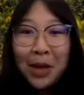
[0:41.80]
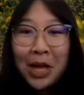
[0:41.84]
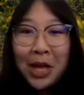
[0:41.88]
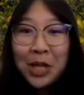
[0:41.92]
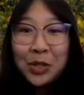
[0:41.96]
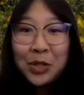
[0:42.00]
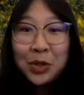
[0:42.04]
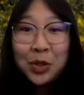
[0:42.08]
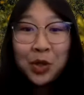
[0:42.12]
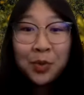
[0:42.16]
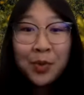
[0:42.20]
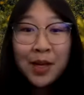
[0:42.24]

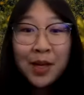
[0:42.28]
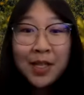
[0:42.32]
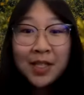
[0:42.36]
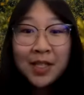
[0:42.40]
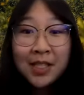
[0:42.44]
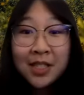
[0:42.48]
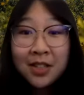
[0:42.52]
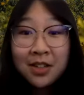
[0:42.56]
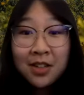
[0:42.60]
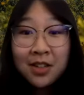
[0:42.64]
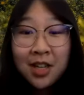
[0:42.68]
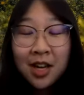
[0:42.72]
But during my
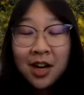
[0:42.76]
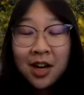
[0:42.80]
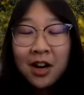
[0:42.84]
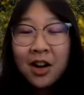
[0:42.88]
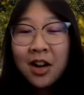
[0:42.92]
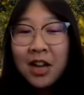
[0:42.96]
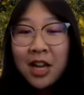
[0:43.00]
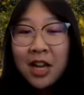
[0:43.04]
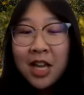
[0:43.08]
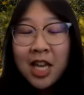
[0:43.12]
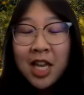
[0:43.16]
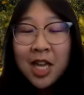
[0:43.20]
senior
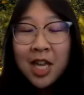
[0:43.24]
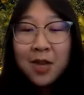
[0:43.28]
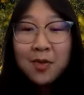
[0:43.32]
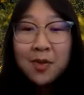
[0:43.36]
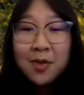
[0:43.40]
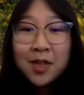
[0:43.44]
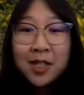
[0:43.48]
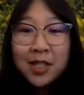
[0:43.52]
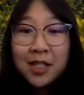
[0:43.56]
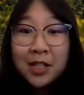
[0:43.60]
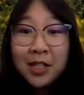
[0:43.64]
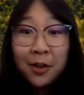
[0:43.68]
year, it
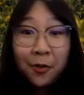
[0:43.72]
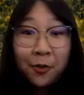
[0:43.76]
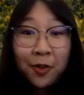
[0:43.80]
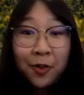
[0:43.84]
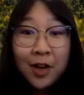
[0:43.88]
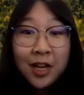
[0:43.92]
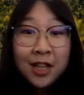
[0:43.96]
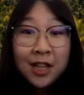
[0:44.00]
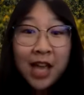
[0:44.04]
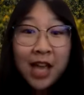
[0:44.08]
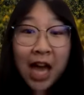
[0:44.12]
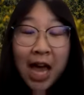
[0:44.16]
was
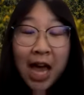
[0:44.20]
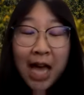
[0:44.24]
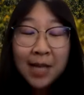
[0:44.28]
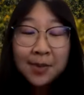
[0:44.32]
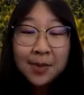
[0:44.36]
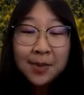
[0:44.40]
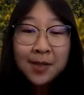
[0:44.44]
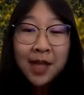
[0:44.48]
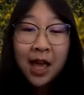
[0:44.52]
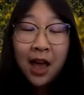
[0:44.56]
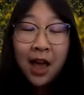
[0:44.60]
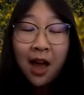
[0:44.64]
different in the
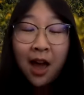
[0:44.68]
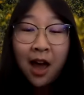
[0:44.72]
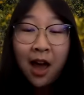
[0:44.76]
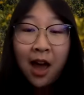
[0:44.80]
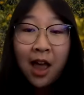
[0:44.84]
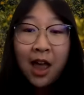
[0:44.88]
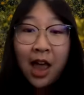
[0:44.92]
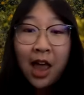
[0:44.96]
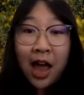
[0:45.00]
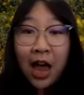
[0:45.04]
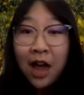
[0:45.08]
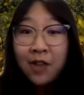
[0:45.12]
aspect that
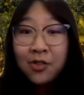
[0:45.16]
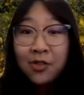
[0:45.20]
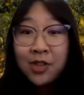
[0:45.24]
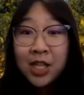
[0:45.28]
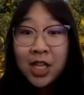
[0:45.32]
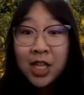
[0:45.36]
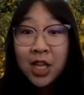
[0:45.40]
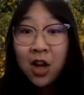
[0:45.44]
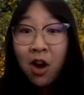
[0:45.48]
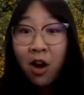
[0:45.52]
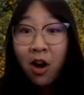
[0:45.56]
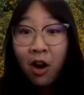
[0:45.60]
I had
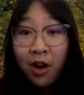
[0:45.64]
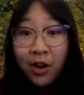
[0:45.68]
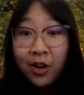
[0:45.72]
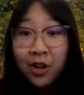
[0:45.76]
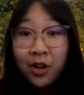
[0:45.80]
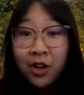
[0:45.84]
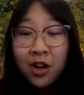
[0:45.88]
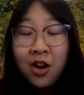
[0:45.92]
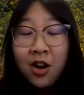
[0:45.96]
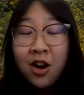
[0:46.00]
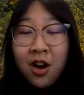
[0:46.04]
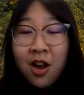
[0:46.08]
the
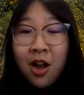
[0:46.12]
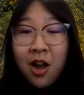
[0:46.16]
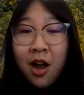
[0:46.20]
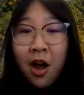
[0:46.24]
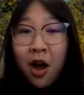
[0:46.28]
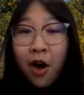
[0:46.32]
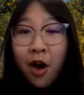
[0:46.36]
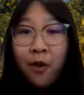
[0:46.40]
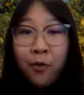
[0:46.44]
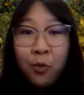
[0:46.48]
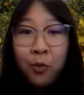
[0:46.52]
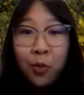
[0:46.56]
honor
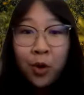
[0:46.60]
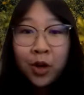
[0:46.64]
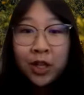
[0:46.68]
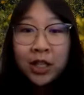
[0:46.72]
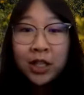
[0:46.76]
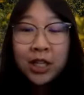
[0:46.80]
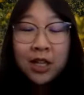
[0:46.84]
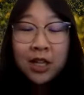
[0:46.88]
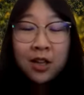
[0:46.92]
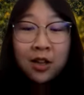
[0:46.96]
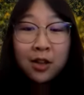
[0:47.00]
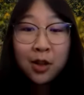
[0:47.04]
of
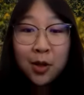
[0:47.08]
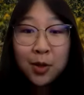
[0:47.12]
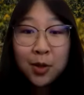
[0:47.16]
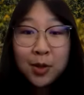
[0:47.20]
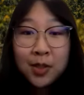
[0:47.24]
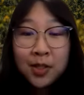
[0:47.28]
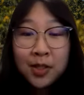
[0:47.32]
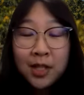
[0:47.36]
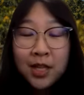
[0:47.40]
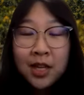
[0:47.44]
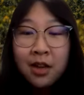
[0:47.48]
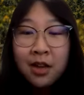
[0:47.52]
working
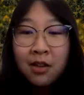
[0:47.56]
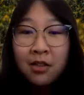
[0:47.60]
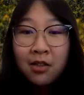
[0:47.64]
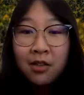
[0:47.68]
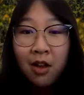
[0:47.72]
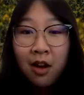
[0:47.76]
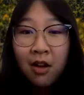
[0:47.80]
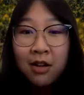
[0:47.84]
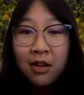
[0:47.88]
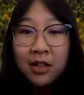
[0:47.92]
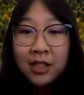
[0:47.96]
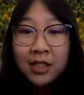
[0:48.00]
closely
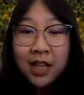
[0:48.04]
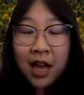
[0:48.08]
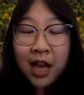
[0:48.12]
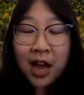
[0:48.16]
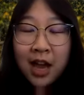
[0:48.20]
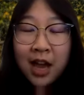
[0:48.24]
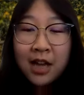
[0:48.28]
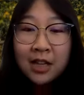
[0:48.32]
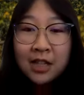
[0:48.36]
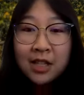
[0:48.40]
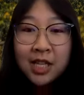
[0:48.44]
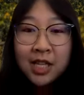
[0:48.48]

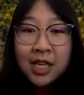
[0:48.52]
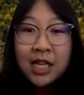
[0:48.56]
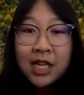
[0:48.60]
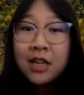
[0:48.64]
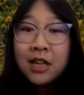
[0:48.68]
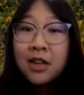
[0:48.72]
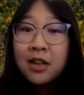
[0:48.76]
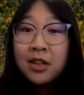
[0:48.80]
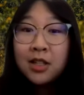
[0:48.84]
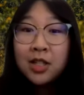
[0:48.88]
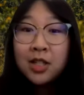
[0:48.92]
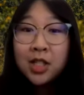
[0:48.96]
alongside
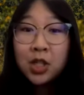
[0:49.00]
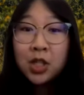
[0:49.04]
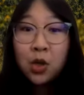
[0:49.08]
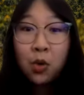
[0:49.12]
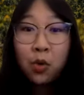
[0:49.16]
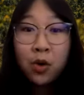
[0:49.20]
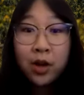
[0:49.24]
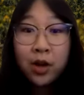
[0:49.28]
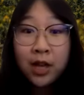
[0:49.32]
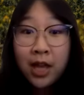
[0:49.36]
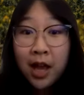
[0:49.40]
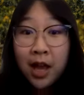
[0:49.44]
the
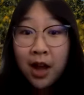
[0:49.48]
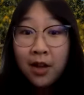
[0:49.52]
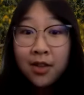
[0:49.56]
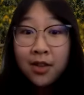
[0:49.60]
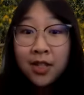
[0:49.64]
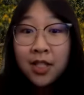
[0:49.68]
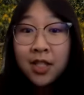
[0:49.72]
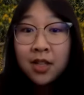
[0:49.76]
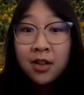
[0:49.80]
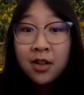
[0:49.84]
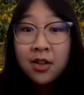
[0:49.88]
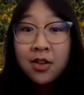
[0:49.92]
school
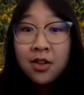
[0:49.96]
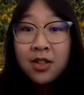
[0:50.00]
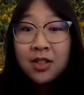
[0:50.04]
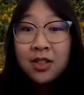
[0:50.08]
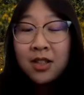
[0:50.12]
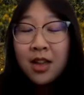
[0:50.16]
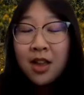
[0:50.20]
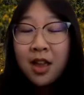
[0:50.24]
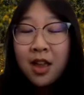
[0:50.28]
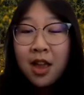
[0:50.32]
counselors